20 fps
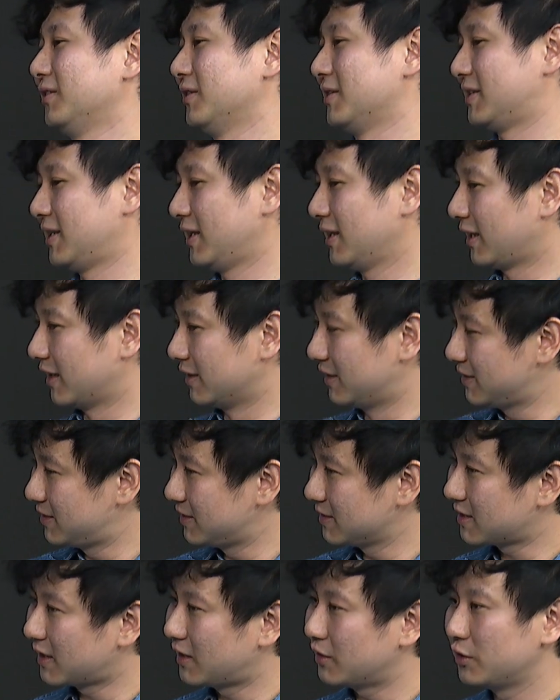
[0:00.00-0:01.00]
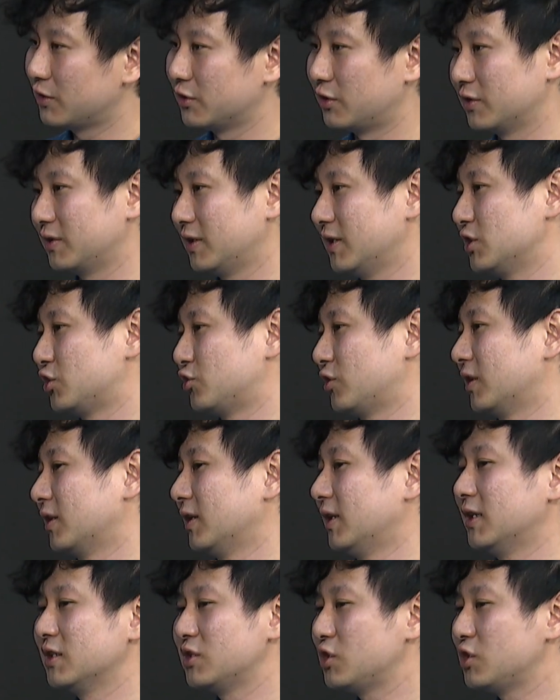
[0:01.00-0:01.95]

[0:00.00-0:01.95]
to say this is how your daughter is struggling.